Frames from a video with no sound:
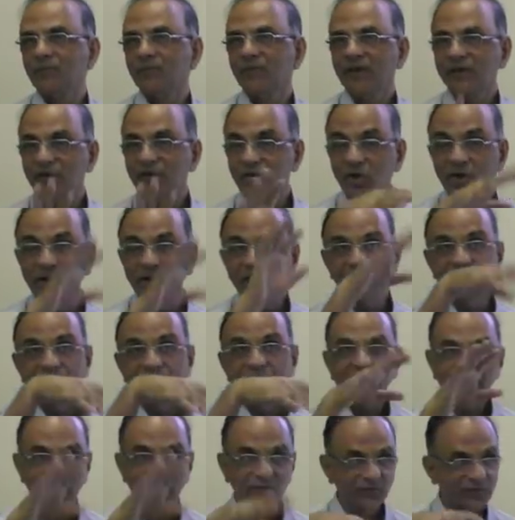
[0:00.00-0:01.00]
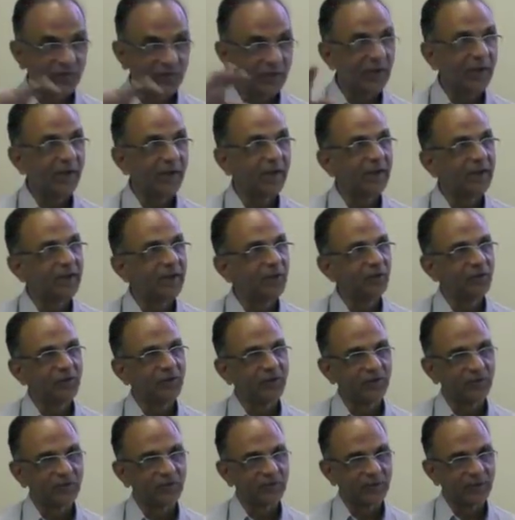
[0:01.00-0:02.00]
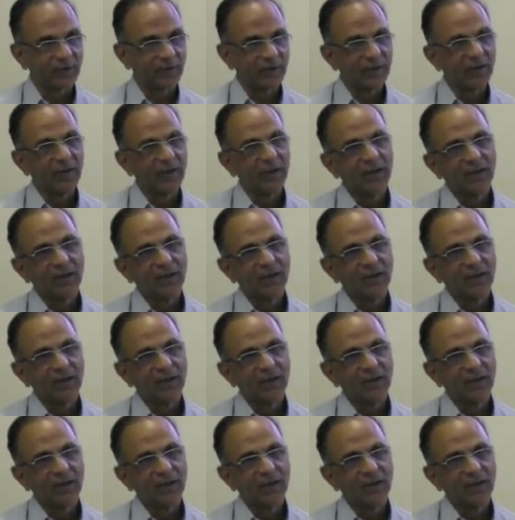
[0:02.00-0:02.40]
It's not as if Hansen had a disease, yeah?